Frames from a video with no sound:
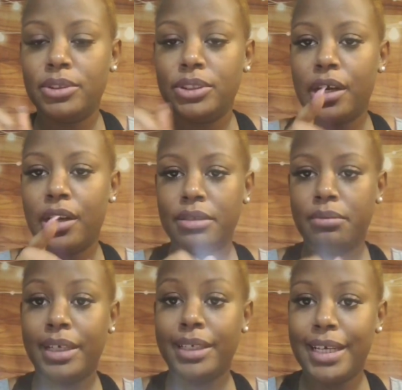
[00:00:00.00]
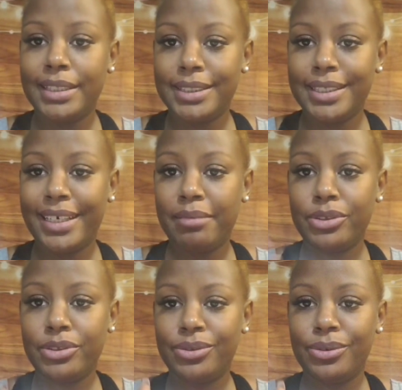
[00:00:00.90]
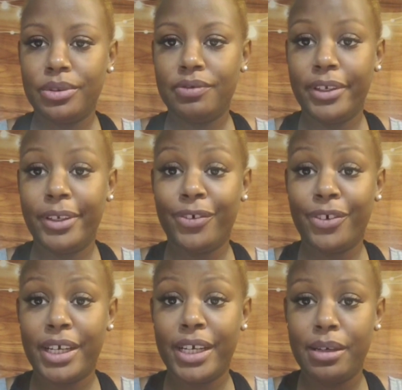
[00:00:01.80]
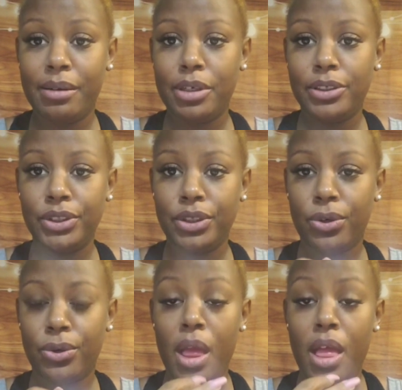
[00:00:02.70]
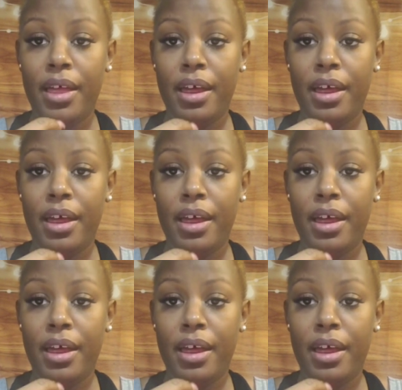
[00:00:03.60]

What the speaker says: shout out to my godson, I'm also doing this video for him, so